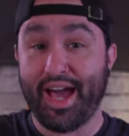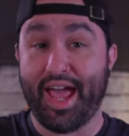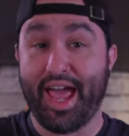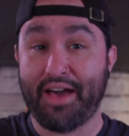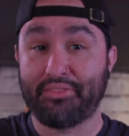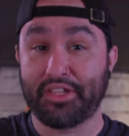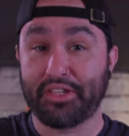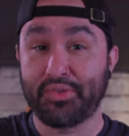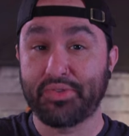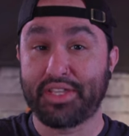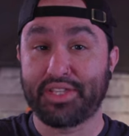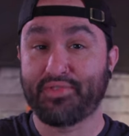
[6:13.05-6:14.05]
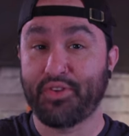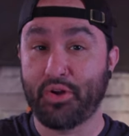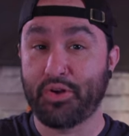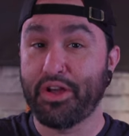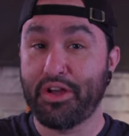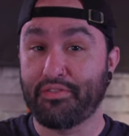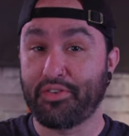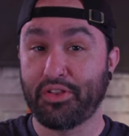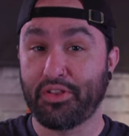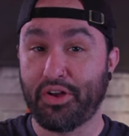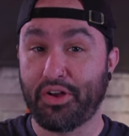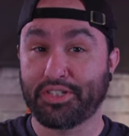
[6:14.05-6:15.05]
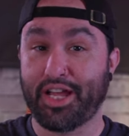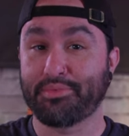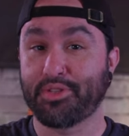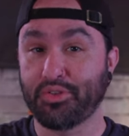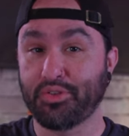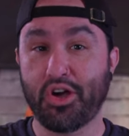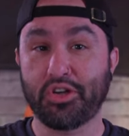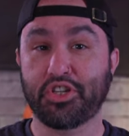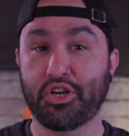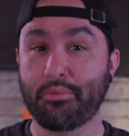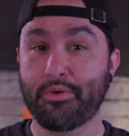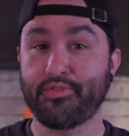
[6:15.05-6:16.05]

I haven't used this phone for a long time. So long-term